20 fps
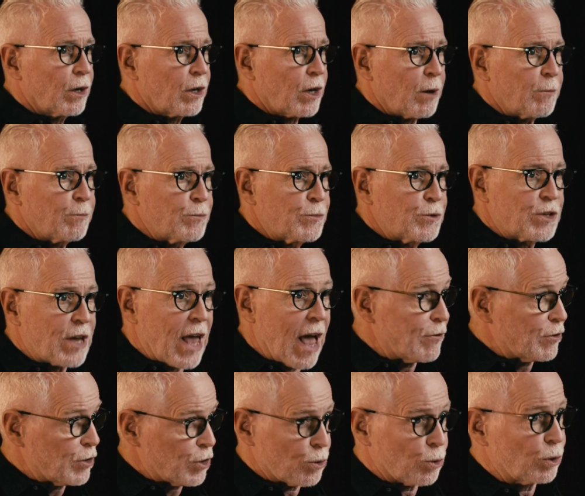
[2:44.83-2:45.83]
comes
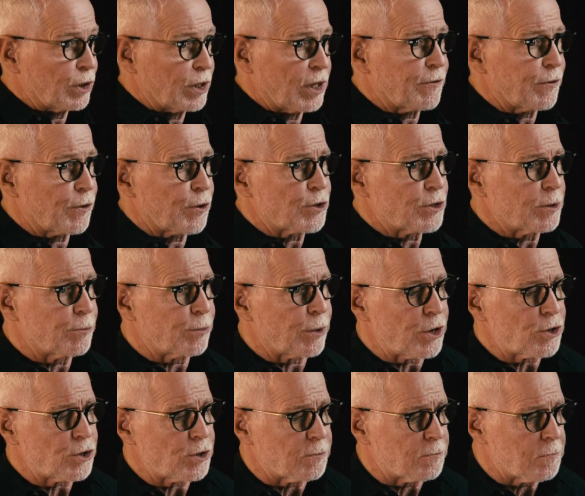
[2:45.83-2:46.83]
after only a first
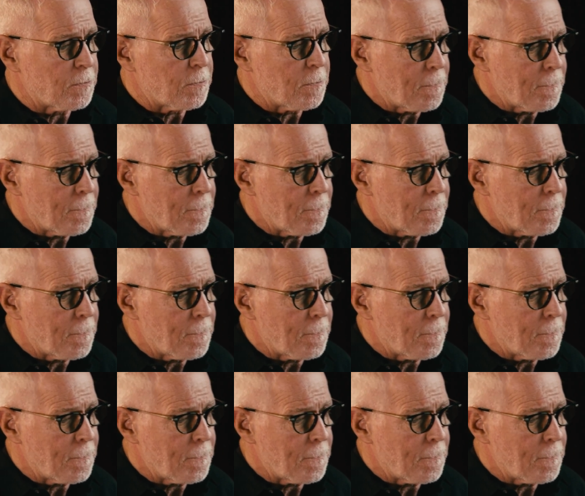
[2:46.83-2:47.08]
impression.